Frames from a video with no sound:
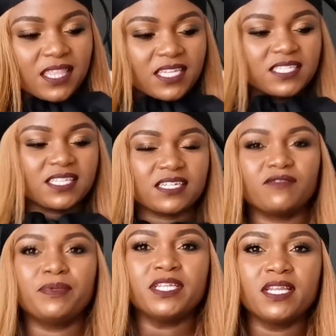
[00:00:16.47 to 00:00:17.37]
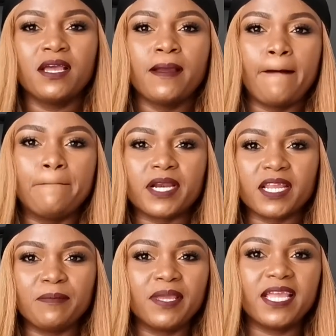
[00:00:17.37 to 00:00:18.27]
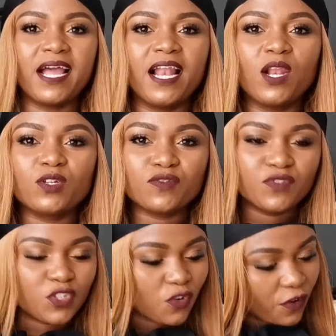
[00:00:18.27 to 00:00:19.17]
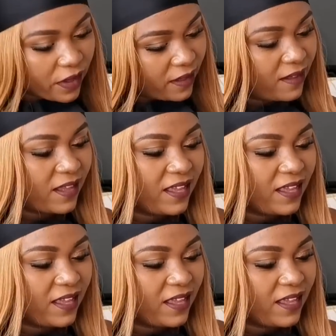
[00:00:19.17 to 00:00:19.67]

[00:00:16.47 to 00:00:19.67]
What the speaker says: things that have been bringing me a lot of joy